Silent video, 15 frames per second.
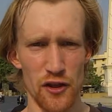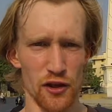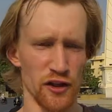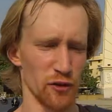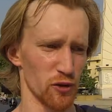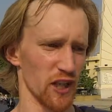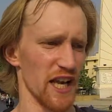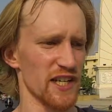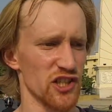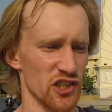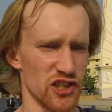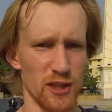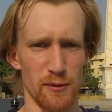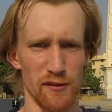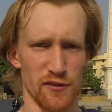In a
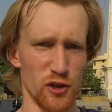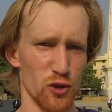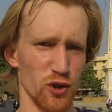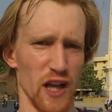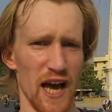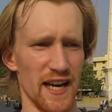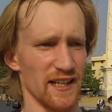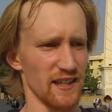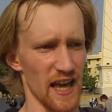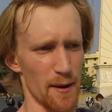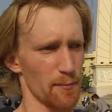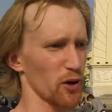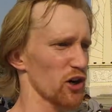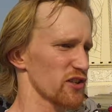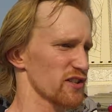relationship, if you like that
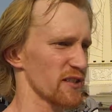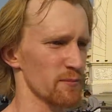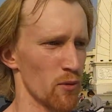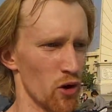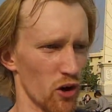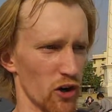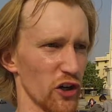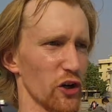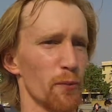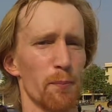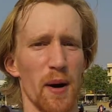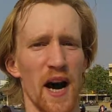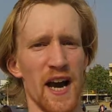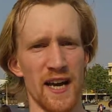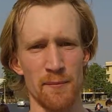person more, you're
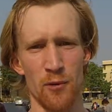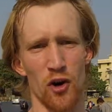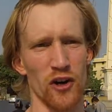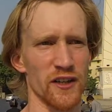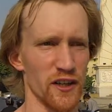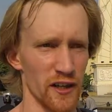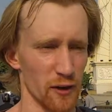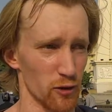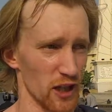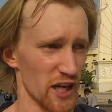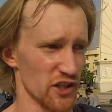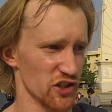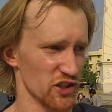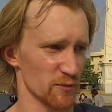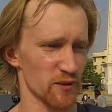buying more into that
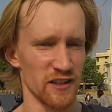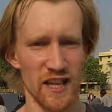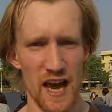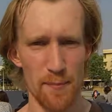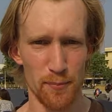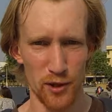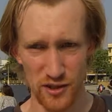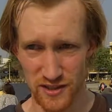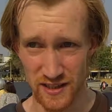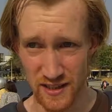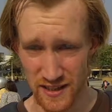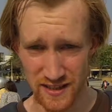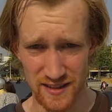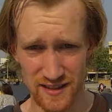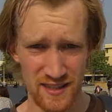relationship than that person is.